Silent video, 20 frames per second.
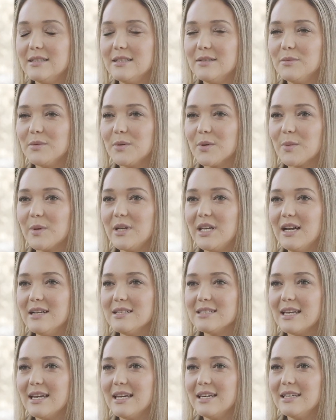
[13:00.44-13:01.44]
what do we now
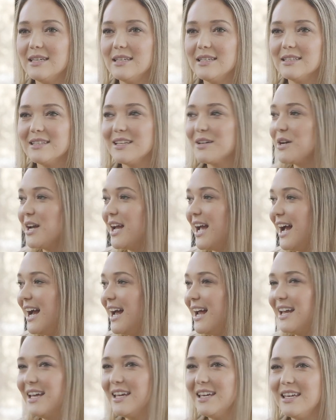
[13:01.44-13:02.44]
say? Like,
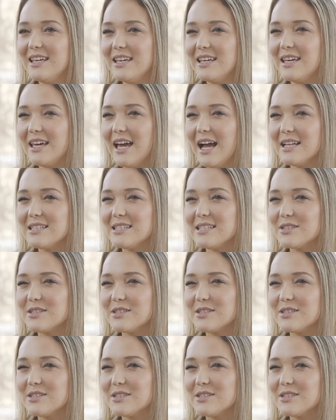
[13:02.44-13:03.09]
how's this